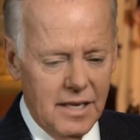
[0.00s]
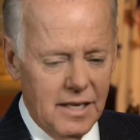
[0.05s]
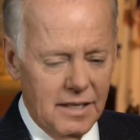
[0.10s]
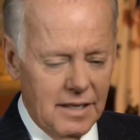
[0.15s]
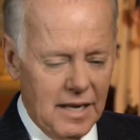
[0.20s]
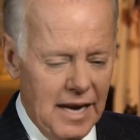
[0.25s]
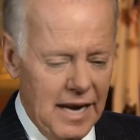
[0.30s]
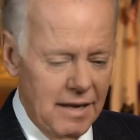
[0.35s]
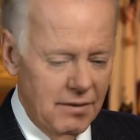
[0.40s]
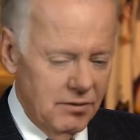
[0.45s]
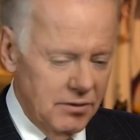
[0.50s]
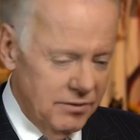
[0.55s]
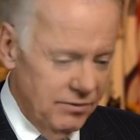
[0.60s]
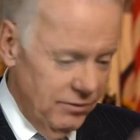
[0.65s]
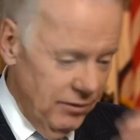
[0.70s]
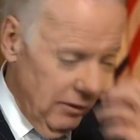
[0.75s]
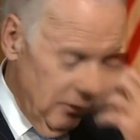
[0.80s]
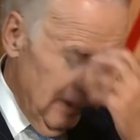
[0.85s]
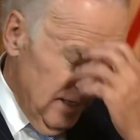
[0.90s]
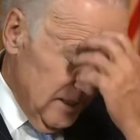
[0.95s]
I was
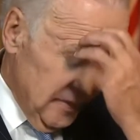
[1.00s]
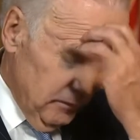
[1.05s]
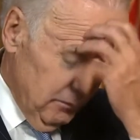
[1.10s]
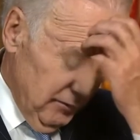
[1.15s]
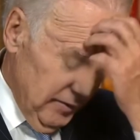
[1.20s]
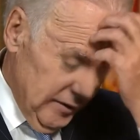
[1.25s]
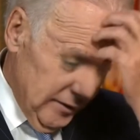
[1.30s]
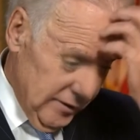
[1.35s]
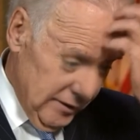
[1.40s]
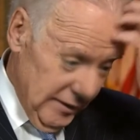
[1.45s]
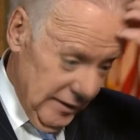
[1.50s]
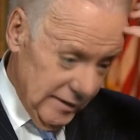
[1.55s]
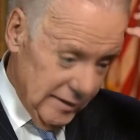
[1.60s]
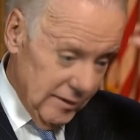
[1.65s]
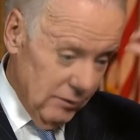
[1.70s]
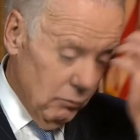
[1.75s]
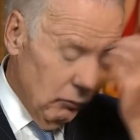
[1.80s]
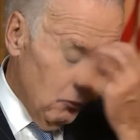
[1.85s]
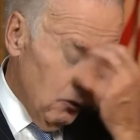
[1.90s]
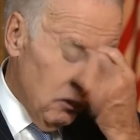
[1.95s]
very explicit. I
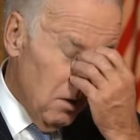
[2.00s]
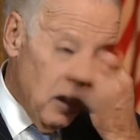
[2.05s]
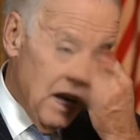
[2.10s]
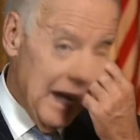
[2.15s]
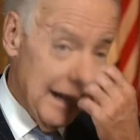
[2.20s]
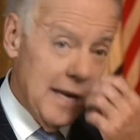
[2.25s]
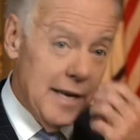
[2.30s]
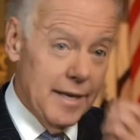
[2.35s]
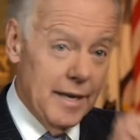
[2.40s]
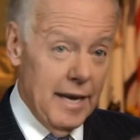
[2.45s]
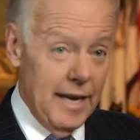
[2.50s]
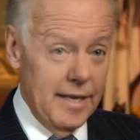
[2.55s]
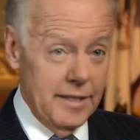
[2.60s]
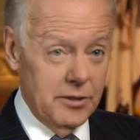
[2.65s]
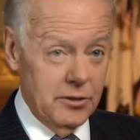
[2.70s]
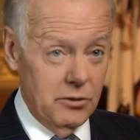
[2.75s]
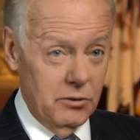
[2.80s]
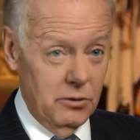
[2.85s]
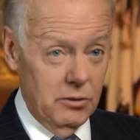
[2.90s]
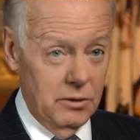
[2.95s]
said, were I in high
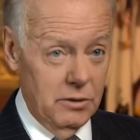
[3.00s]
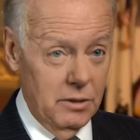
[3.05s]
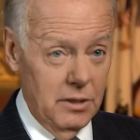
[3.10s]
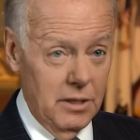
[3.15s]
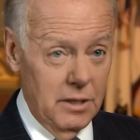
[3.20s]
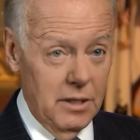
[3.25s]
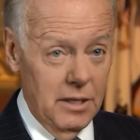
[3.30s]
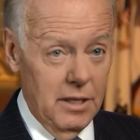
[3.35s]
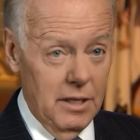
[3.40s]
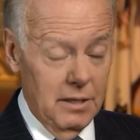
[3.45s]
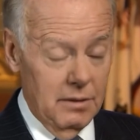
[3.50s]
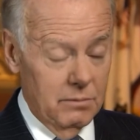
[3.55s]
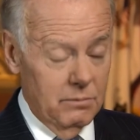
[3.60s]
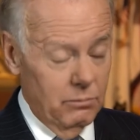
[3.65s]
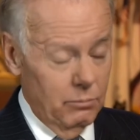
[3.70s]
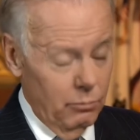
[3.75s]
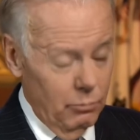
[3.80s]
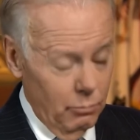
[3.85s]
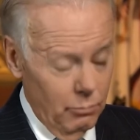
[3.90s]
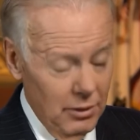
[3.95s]
school?
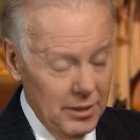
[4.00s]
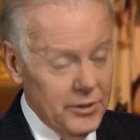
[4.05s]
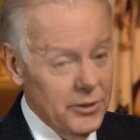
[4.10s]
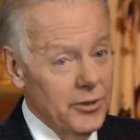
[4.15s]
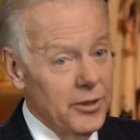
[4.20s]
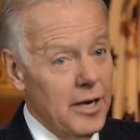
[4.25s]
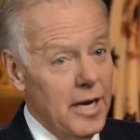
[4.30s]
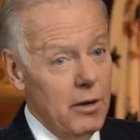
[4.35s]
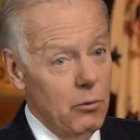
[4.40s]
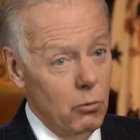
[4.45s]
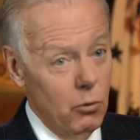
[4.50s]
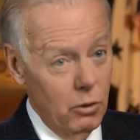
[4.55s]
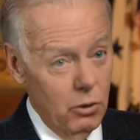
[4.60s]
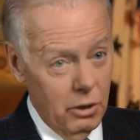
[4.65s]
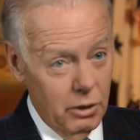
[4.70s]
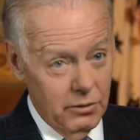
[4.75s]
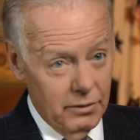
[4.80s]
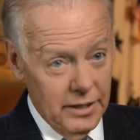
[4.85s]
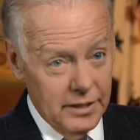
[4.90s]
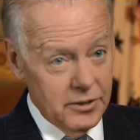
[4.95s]
But that I
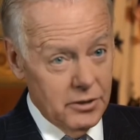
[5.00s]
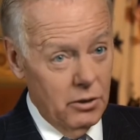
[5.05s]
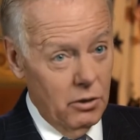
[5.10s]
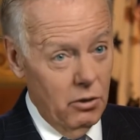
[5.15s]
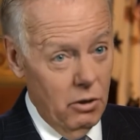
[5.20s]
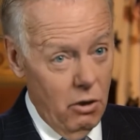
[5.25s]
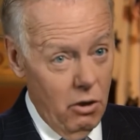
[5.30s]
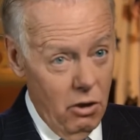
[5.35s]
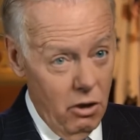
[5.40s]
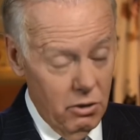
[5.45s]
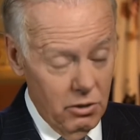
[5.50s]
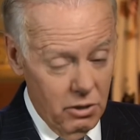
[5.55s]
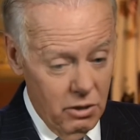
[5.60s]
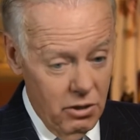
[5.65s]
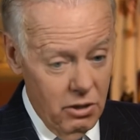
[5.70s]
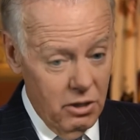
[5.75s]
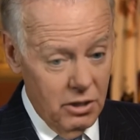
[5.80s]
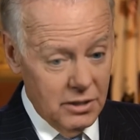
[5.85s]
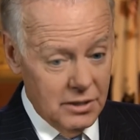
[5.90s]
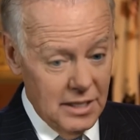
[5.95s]
were. That's a long,
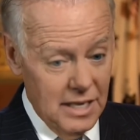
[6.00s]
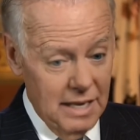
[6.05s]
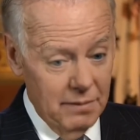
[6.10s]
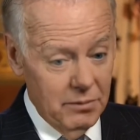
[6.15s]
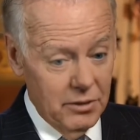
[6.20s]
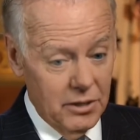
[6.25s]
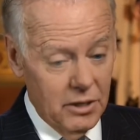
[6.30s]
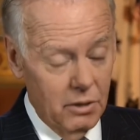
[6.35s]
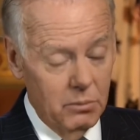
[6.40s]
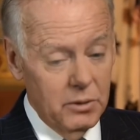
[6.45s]
long time ago.